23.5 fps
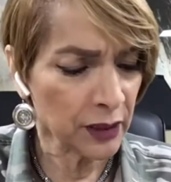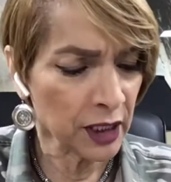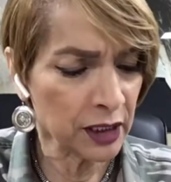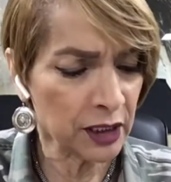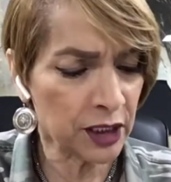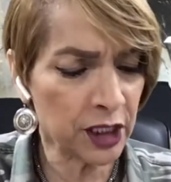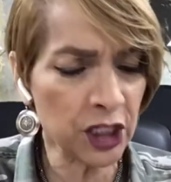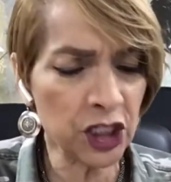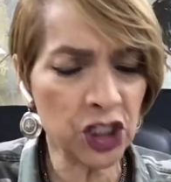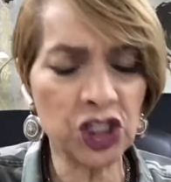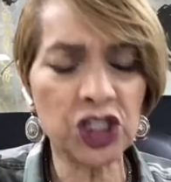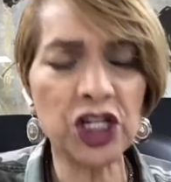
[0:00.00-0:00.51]

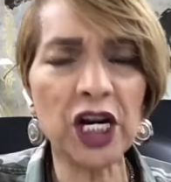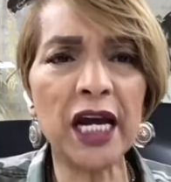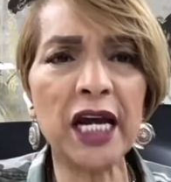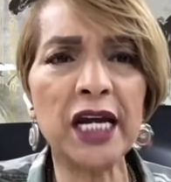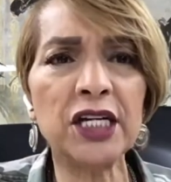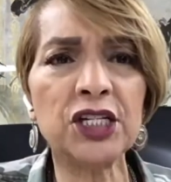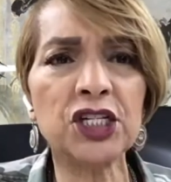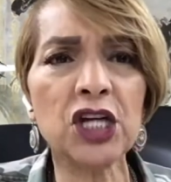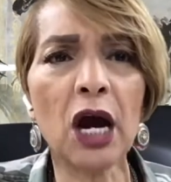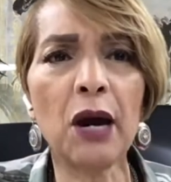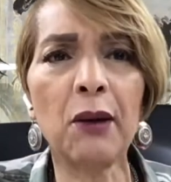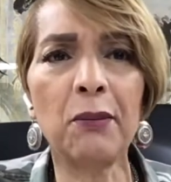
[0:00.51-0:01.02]
to change
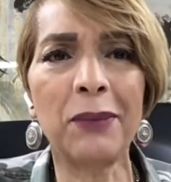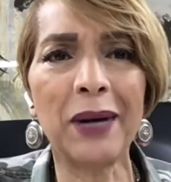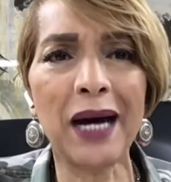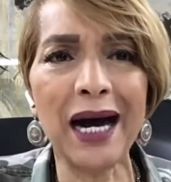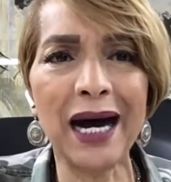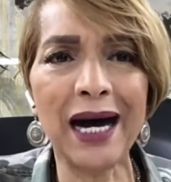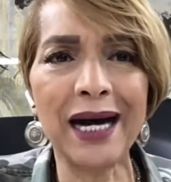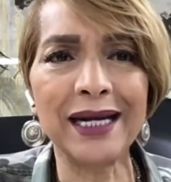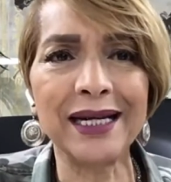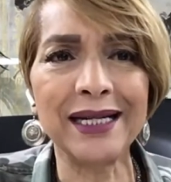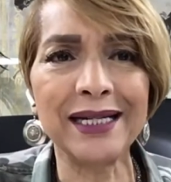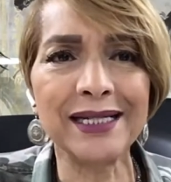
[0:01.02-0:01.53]
our
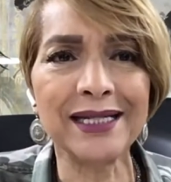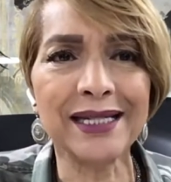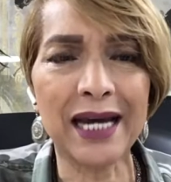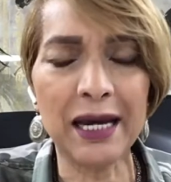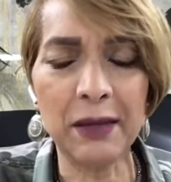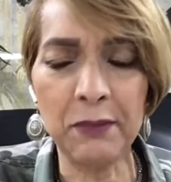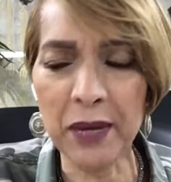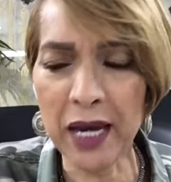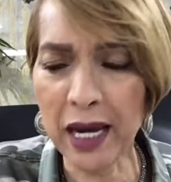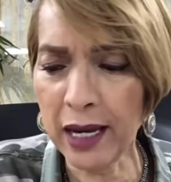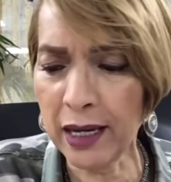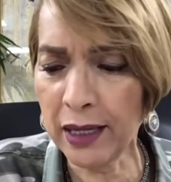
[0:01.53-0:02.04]
bodies.
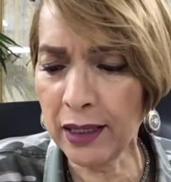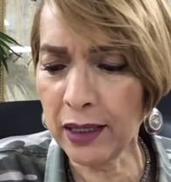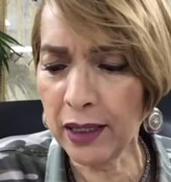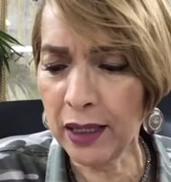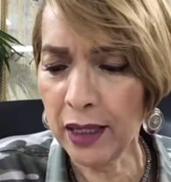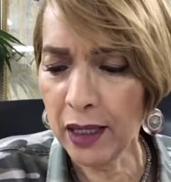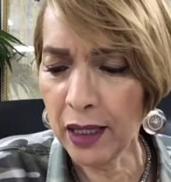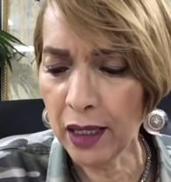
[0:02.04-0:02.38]
Amen.